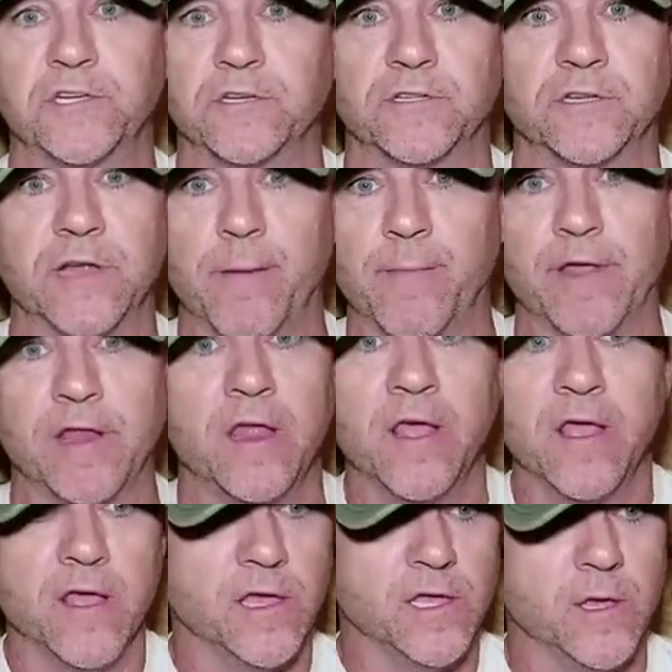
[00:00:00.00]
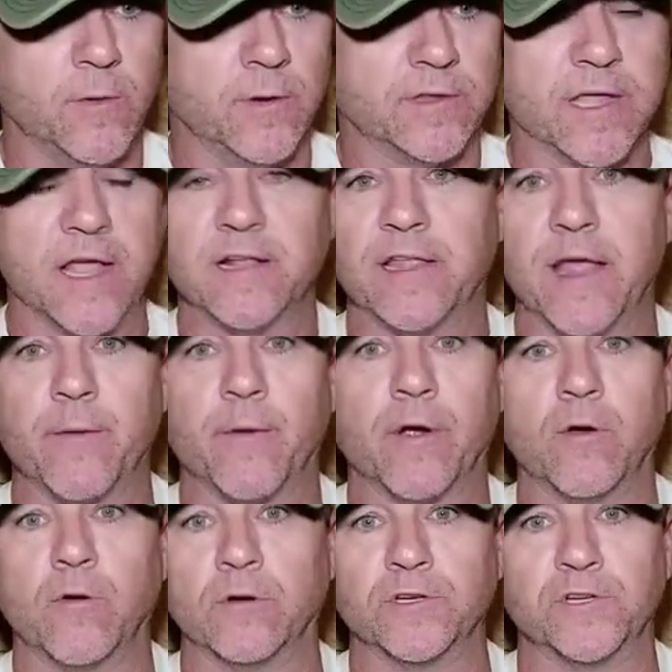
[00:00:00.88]
to the. I mean, you would think they
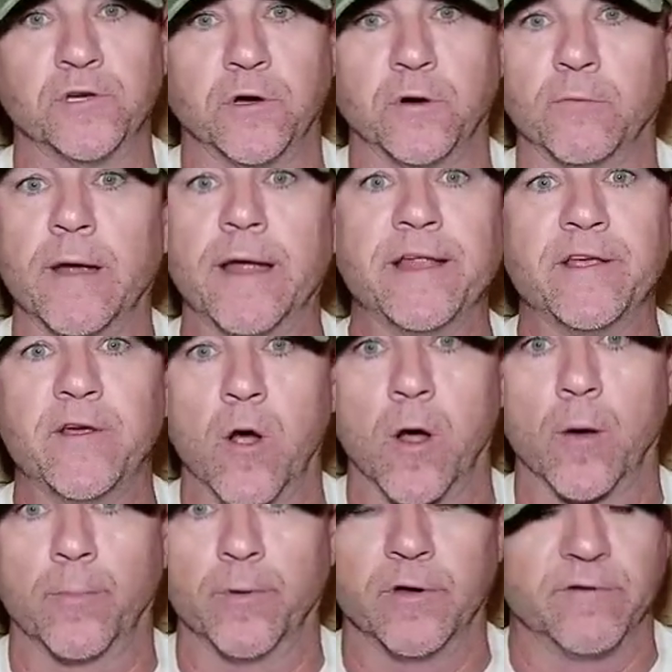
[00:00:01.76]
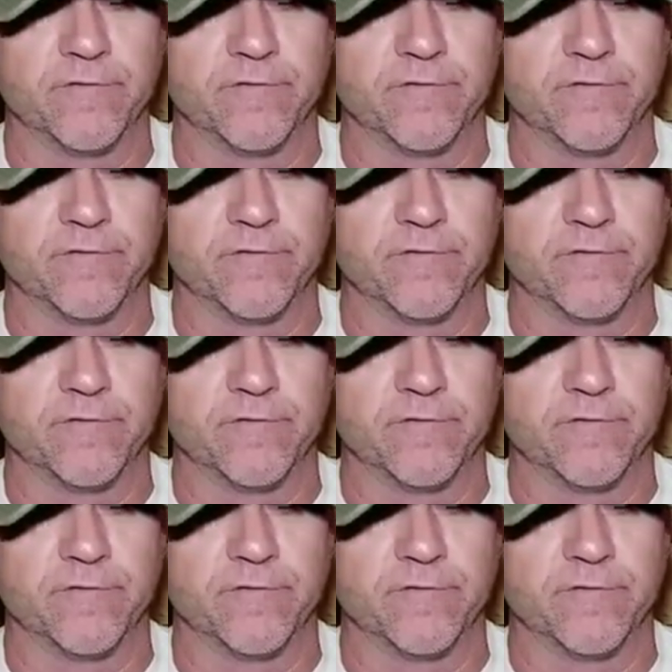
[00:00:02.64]
were going to a red carpet